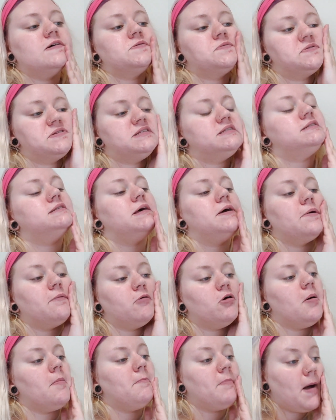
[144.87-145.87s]

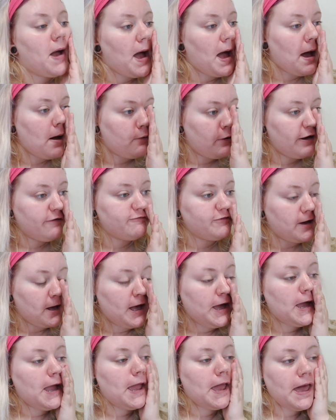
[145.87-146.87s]
serum.
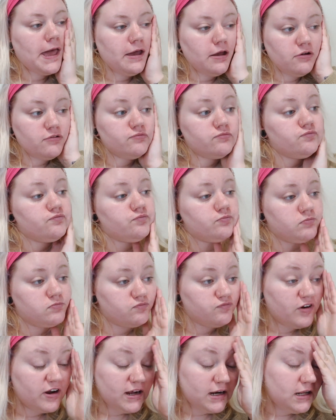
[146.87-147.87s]
However, it
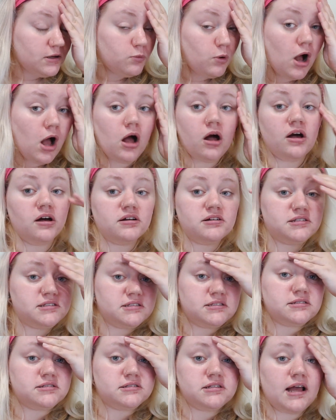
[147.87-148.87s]
really
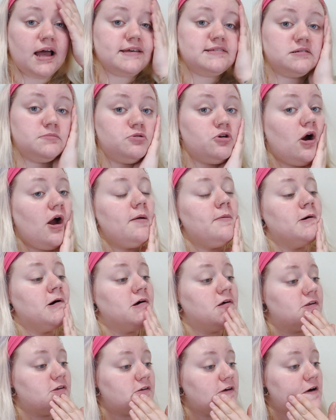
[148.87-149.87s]
works as a
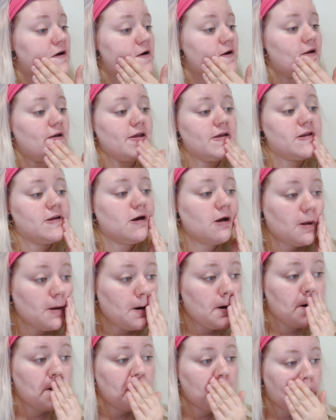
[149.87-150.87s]
primer. So, you
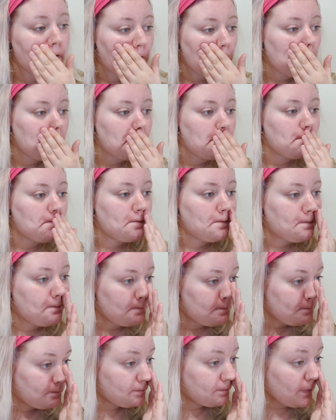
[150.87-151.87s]
know,
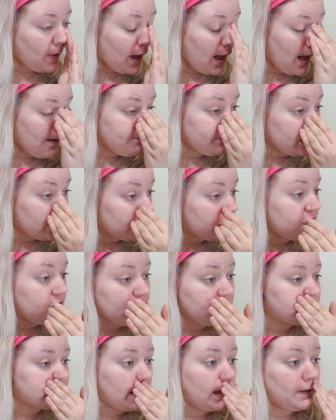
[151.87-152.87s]
I'm gonna
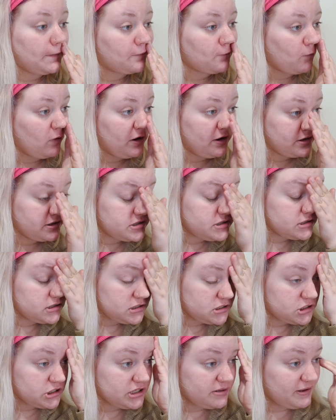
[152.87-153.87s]
use it as one,
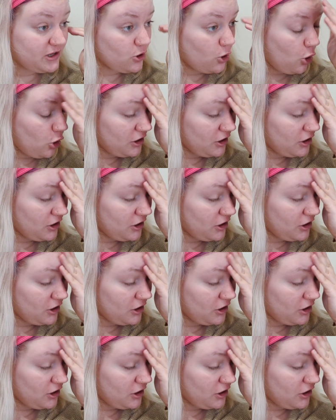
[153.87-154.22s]
to be